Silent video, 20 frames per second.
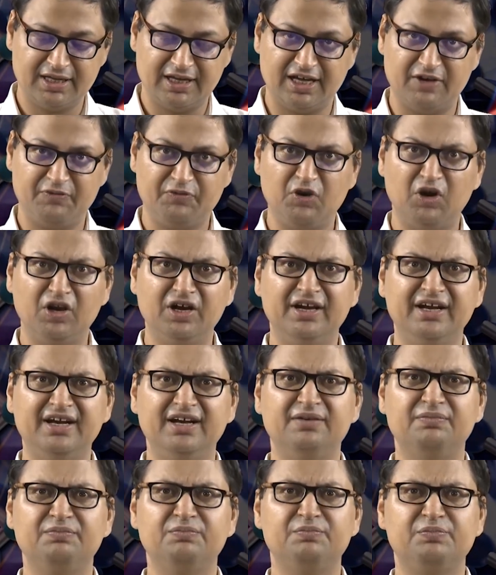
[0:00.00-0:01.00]
and we
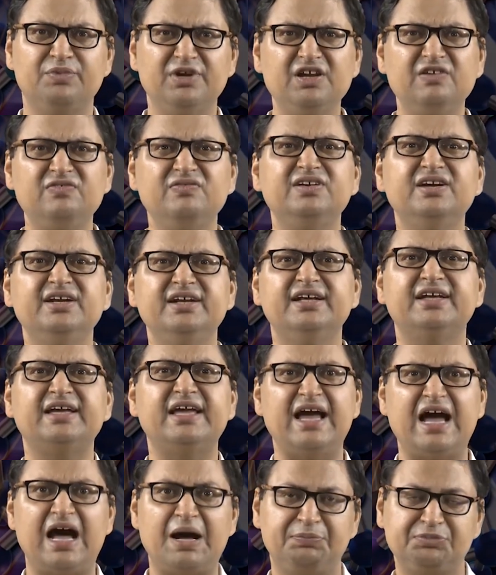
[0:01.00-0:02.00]
already briefly
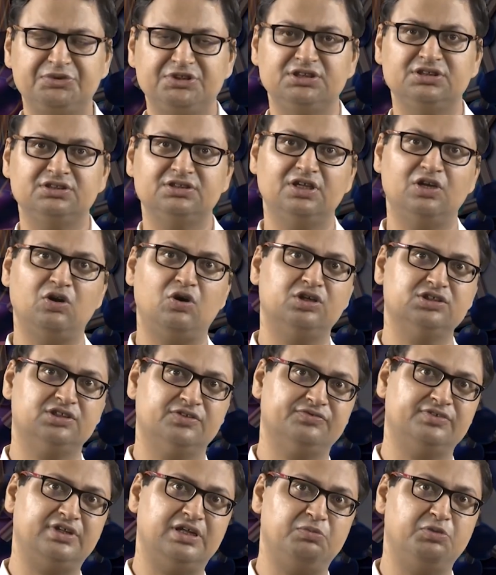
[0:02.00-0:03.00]
recapped the laws of
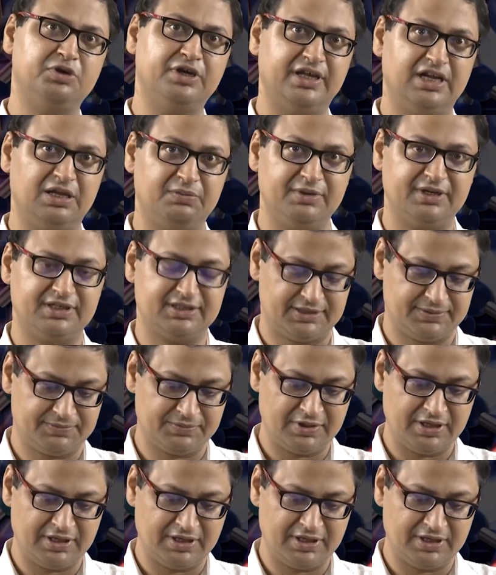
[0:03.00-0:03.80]
thermodynamics.